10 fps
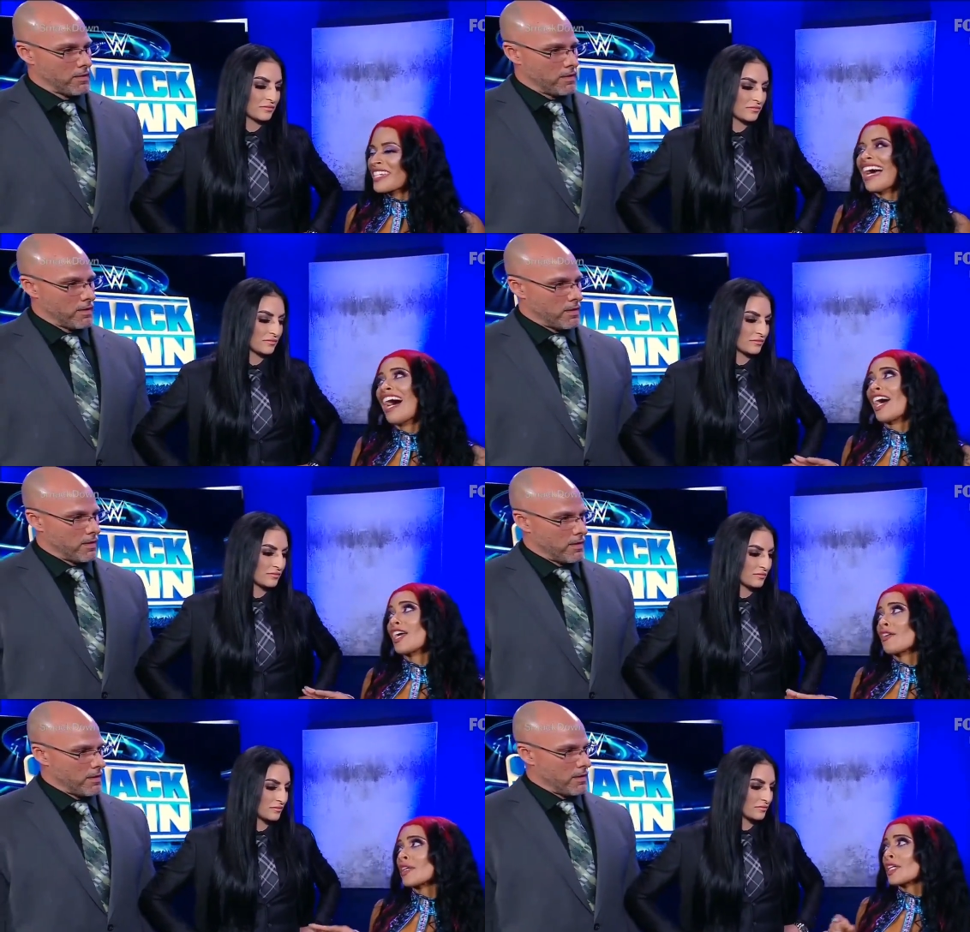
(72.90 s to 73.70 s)
Speaker 1: and I
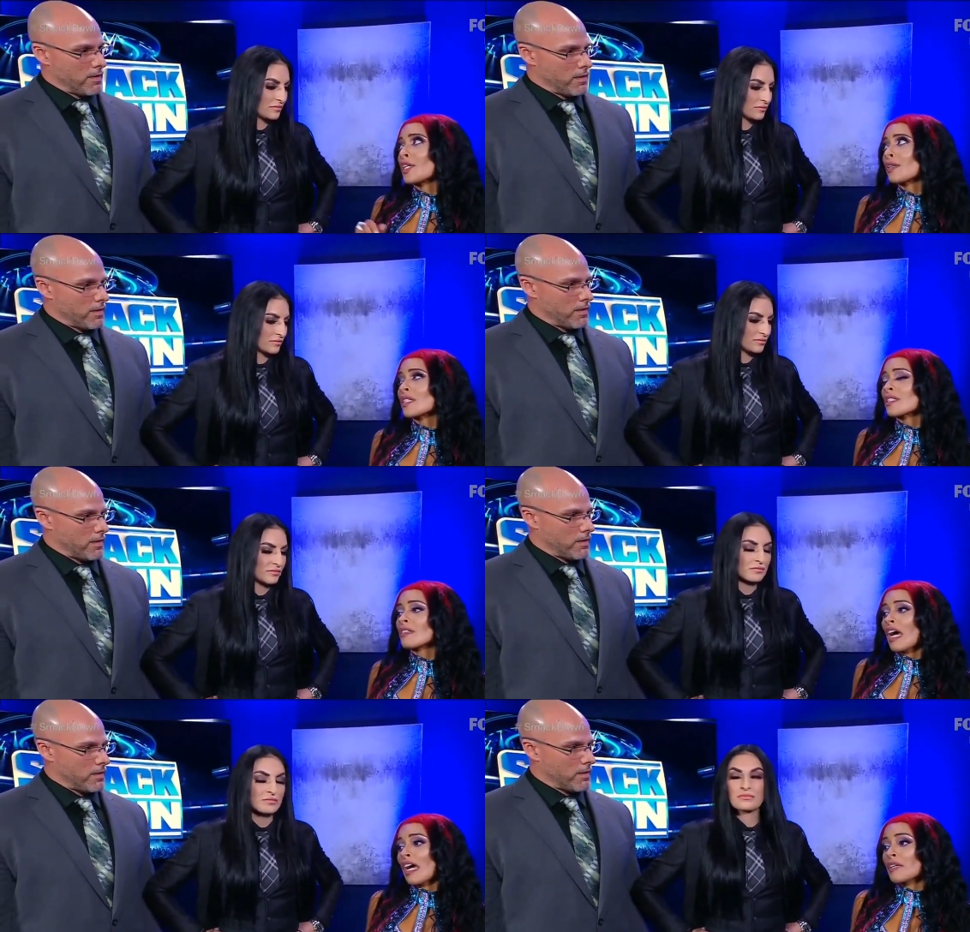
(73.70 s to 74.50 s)
already know that
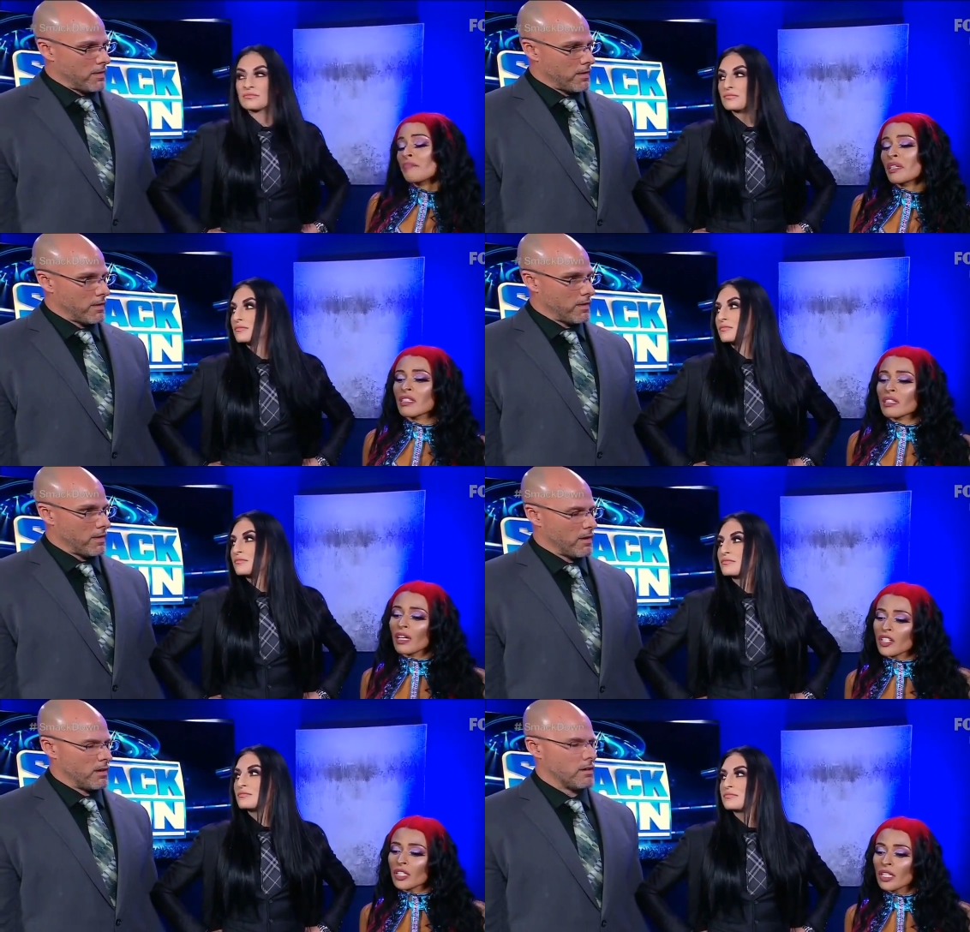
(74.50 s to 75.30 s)
I can beat
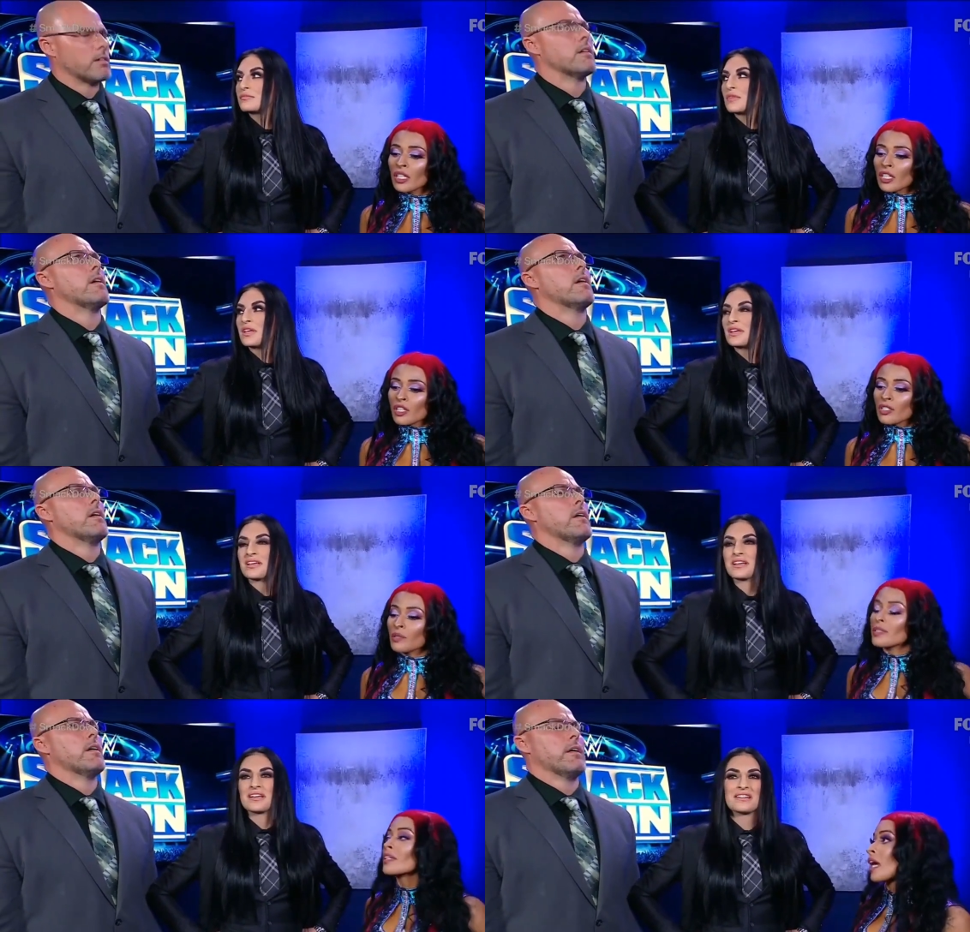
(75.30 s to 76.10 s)
Sasha. So
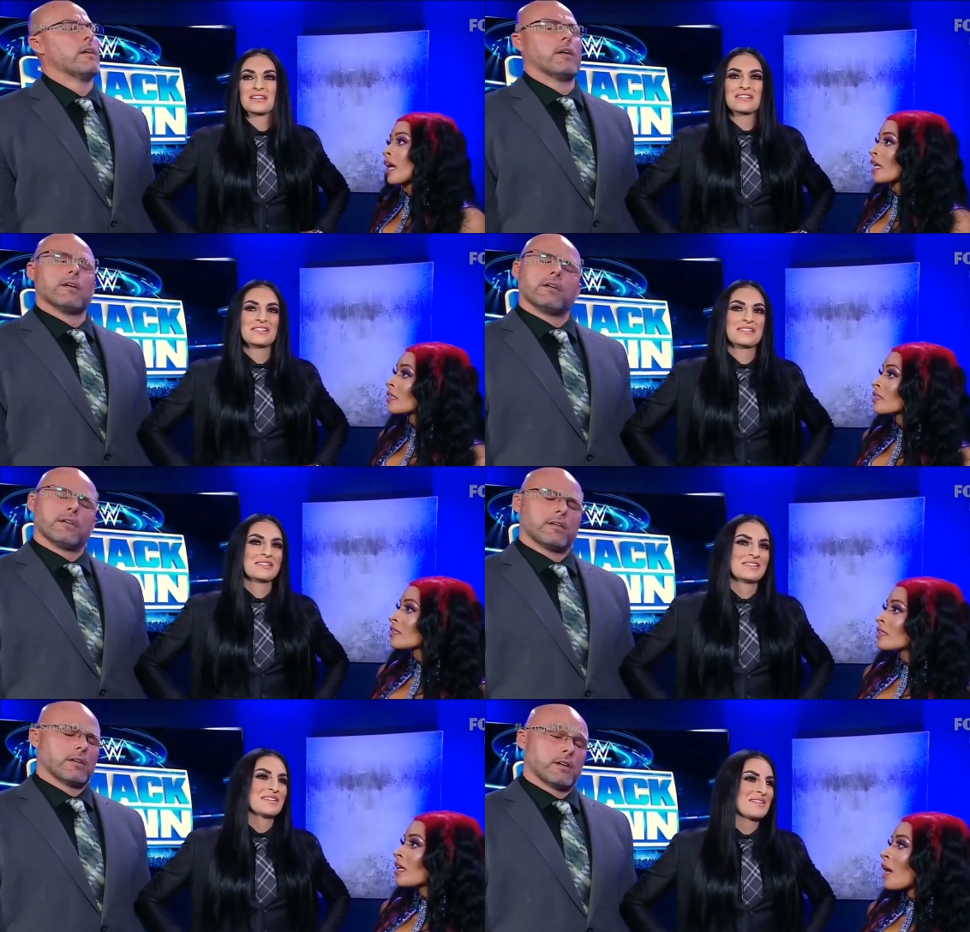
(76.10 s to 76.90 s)
tonight,
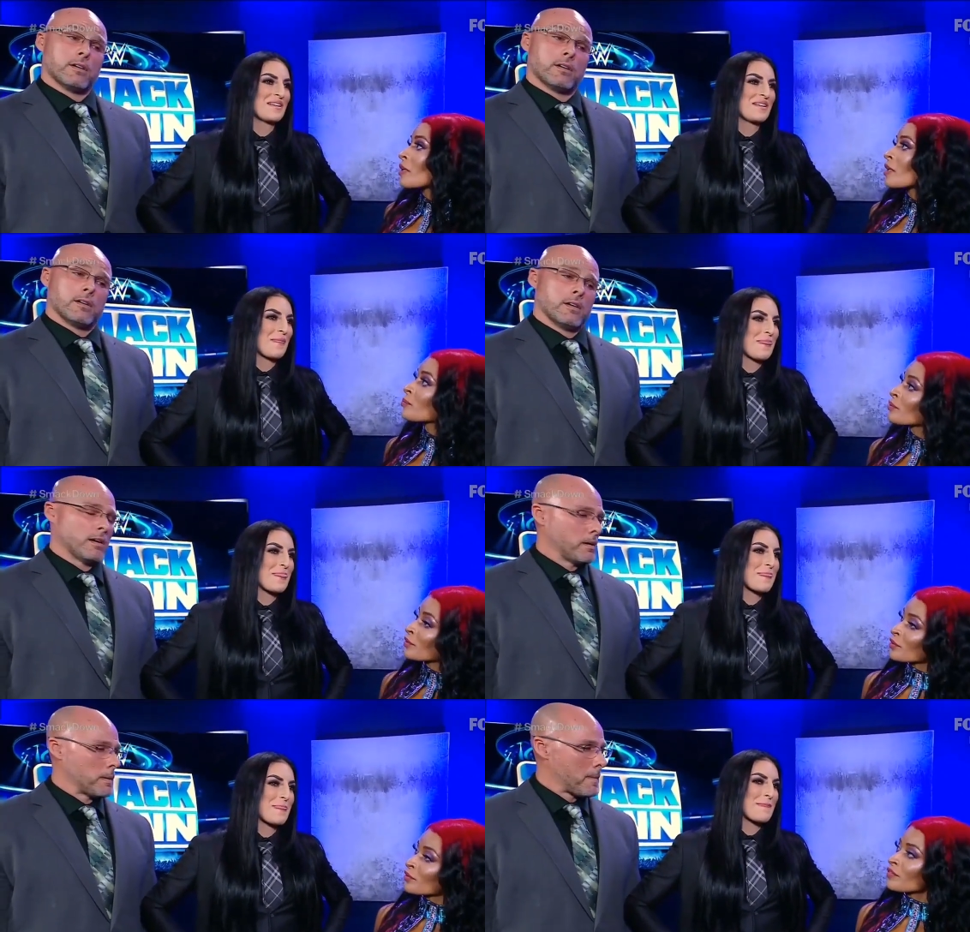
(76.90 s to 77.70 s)
I'm going to
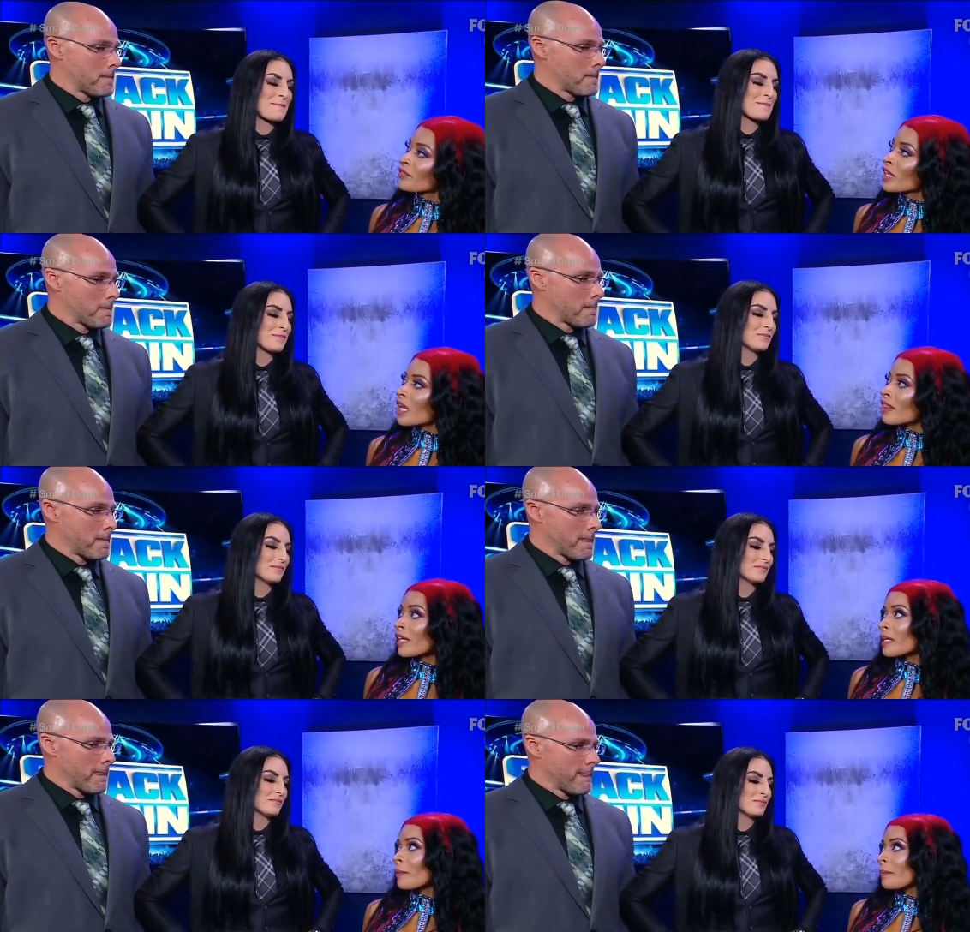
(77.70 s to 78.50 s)
prove that I
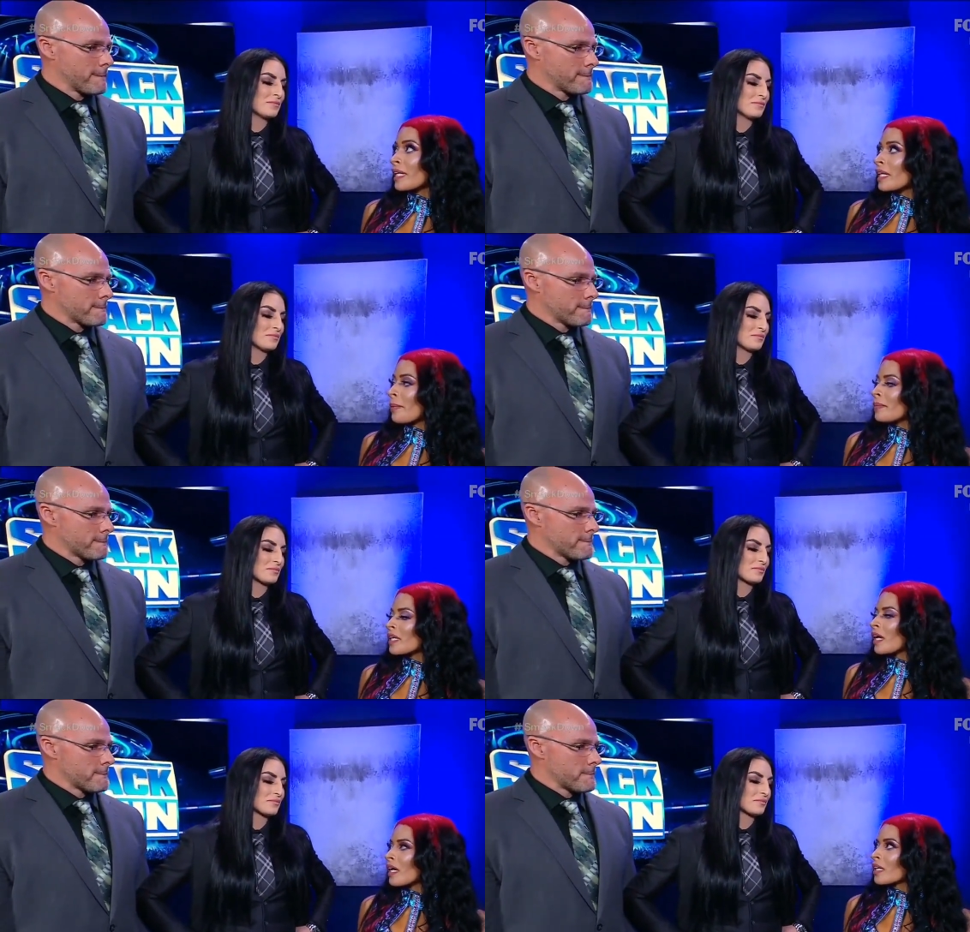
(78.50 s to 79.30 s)
can beat
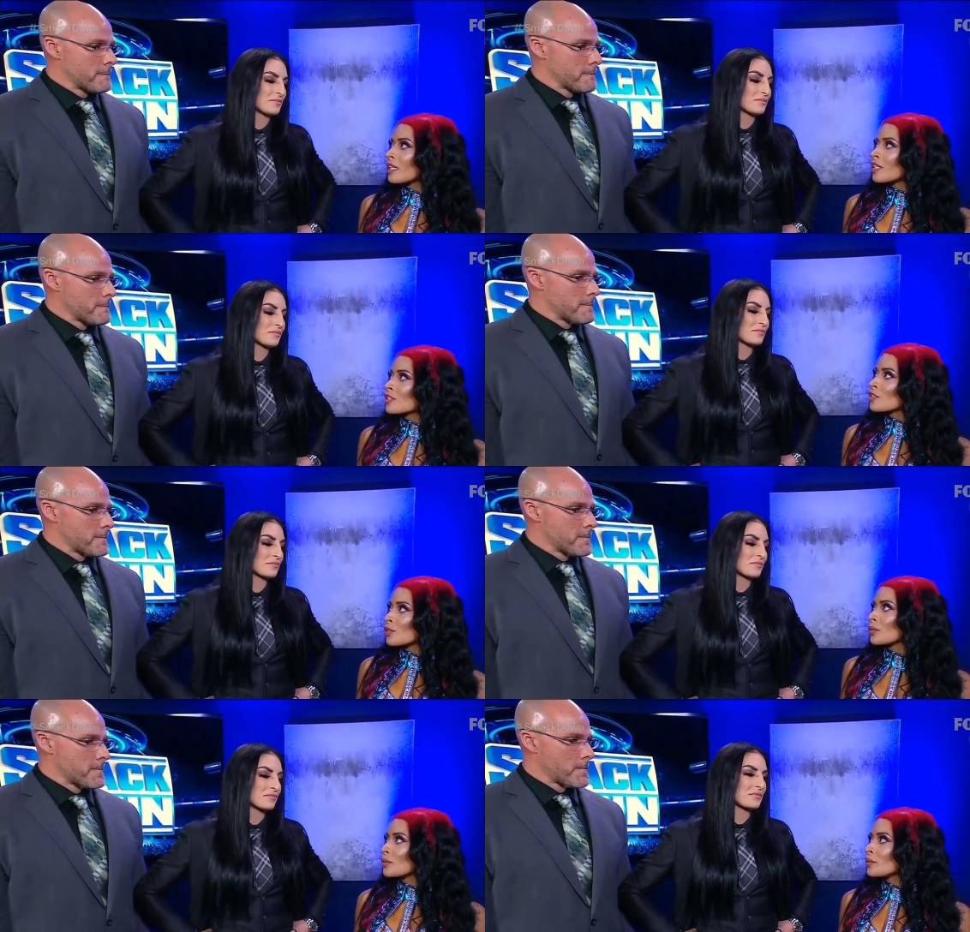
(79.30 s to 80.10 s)
Bianca
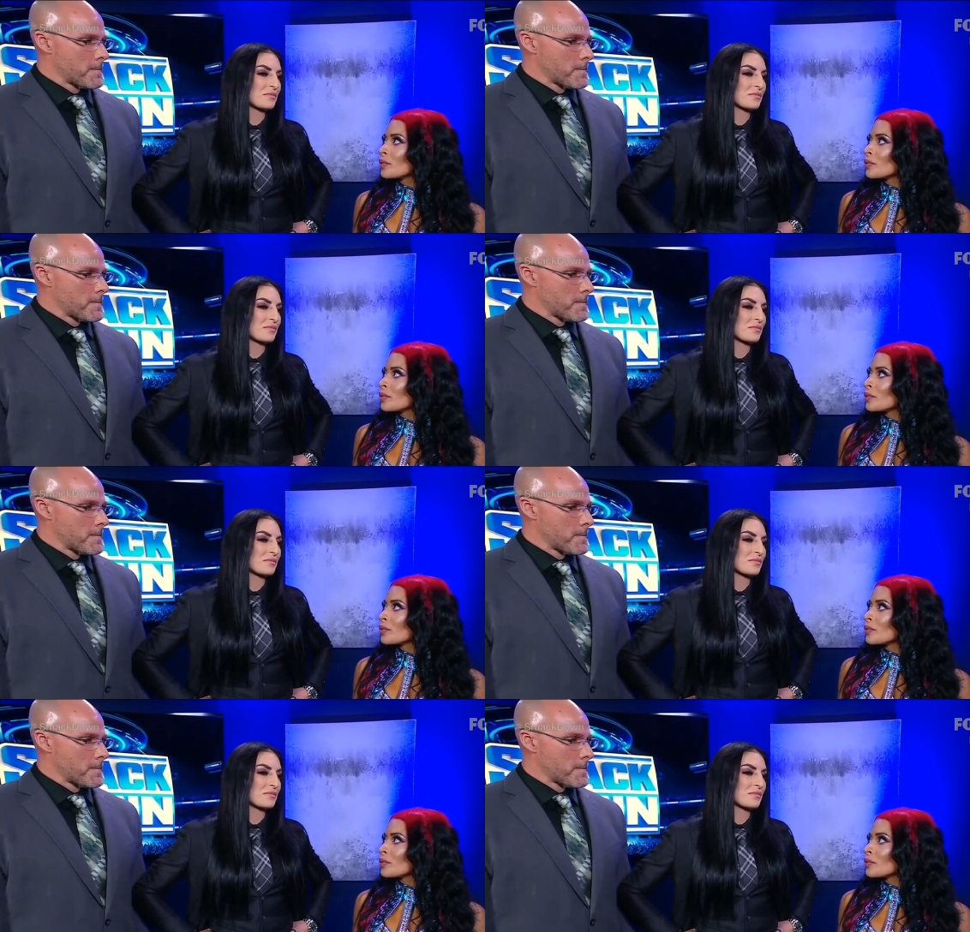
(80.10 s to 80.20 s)
too.